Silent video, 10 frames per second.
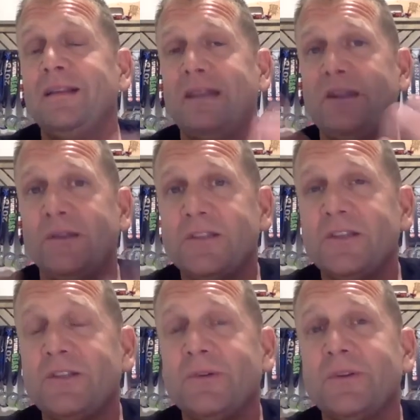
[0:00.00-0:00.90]
that you
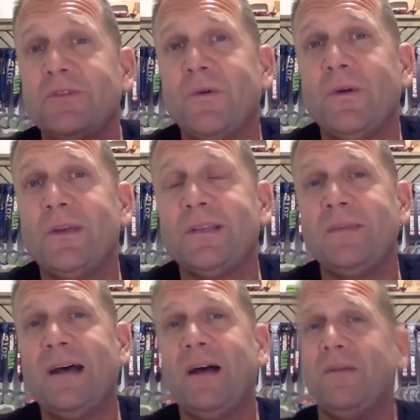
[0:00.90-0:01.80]
listen to his voice
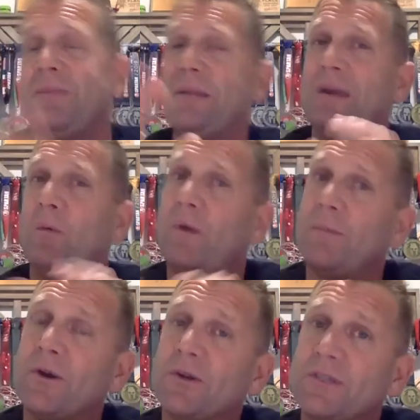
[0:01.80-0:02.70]
about maybe that one
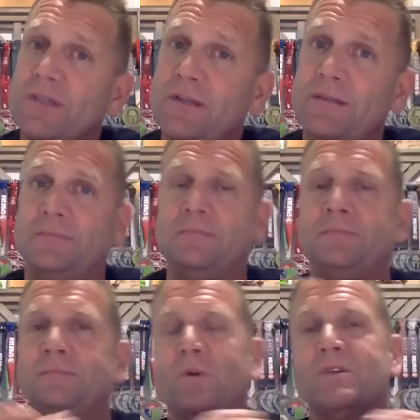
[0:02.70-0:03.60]
person
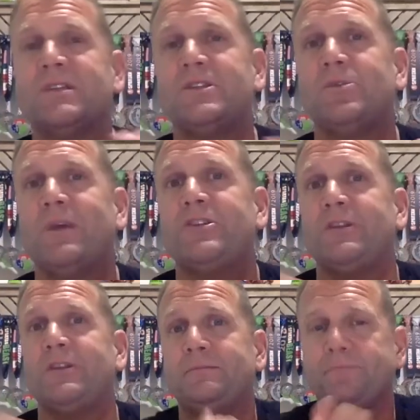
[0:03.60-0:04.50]
or situation